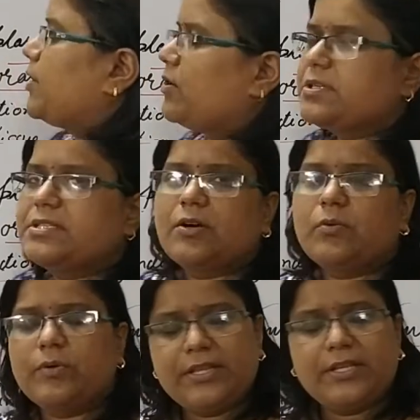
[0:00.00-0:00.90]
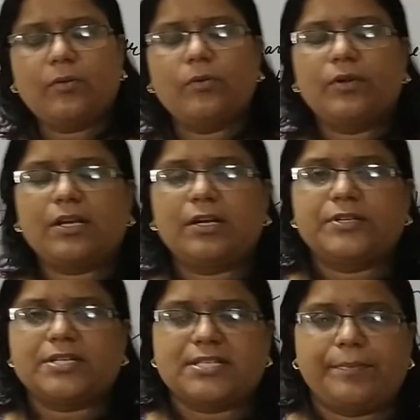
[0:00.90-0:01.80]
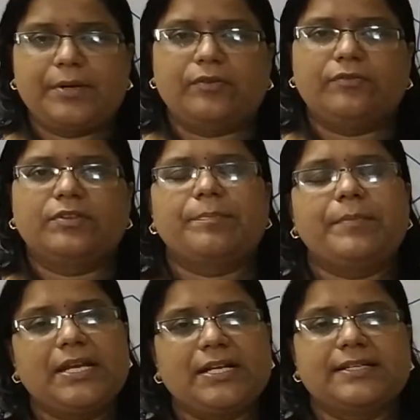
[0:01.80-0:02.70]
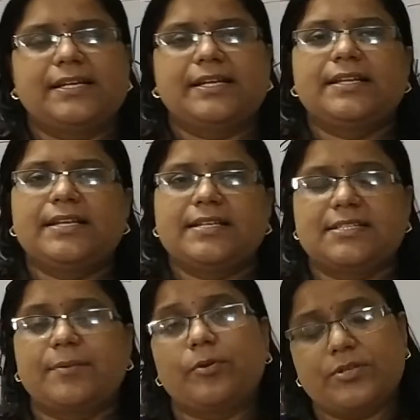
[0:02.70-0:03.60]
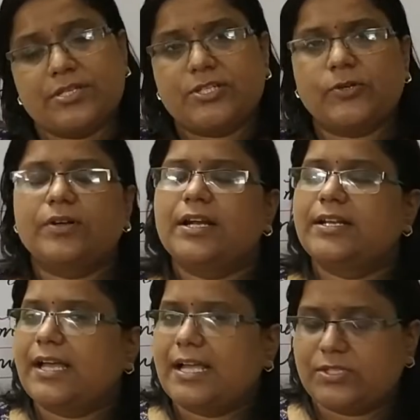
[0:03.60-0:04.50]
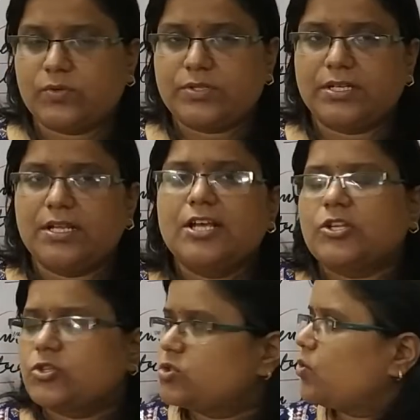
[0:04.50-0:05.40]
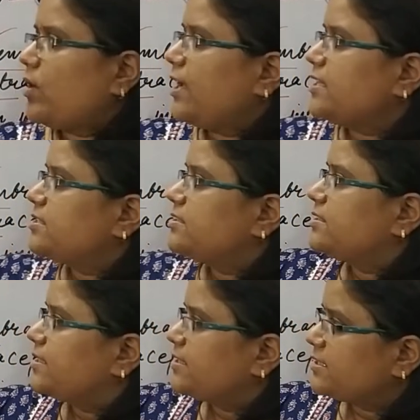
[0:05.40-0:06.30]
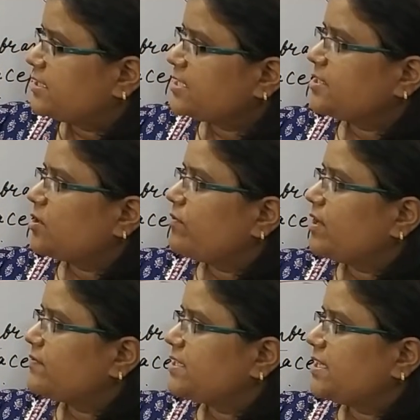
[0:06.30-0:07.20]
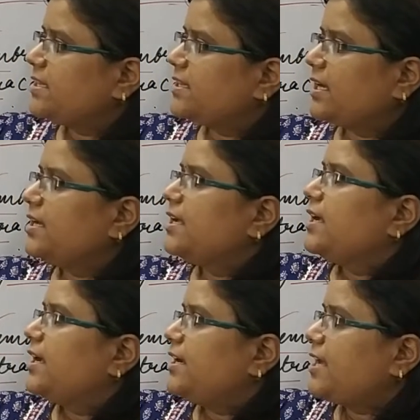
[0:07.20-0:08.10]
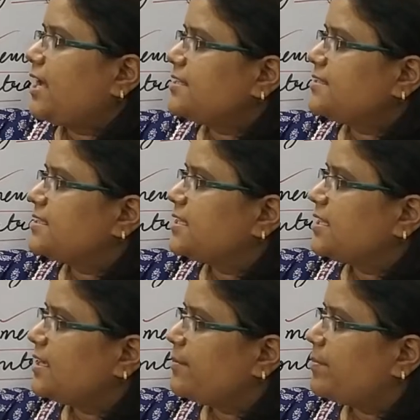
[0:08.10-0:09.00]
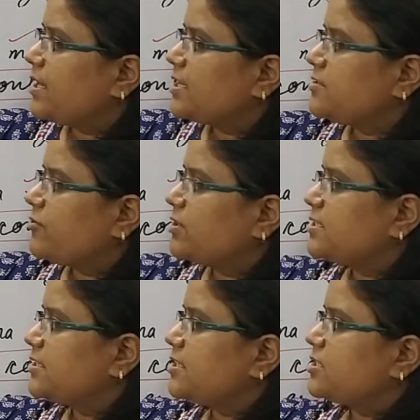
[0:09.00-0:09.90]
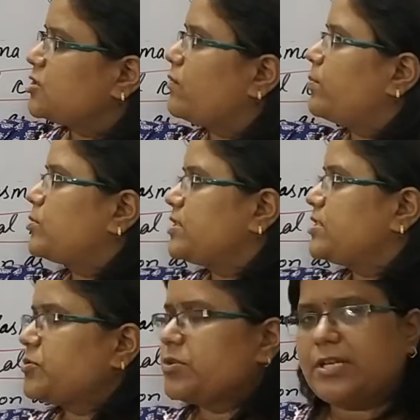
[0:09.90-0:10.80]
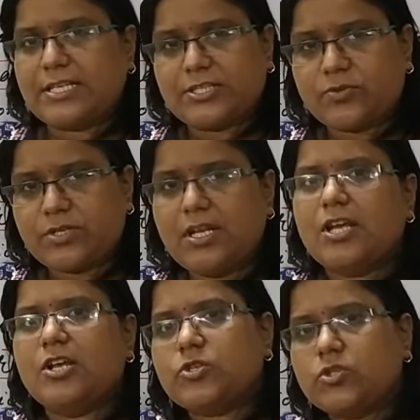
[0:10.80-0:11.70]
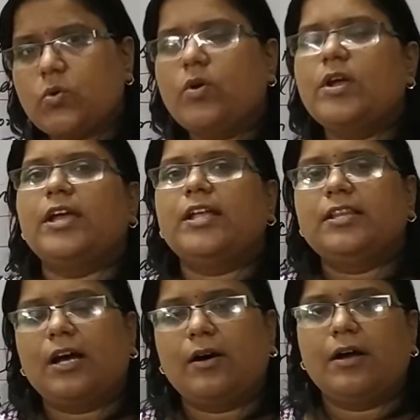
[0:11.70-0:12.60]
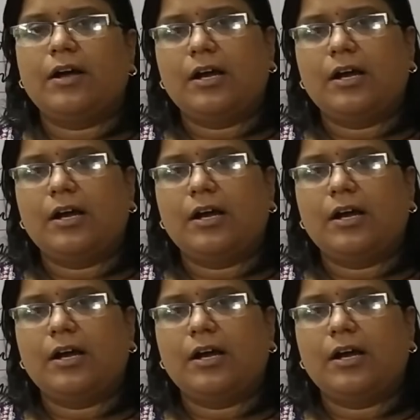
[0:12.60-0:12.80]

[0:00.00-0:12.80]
because in the oral contraceptive the main content is the progesterone and the estrogen. So as just now we have seen that it has the precursor for the synthesis of progesterone and estrogen. So in the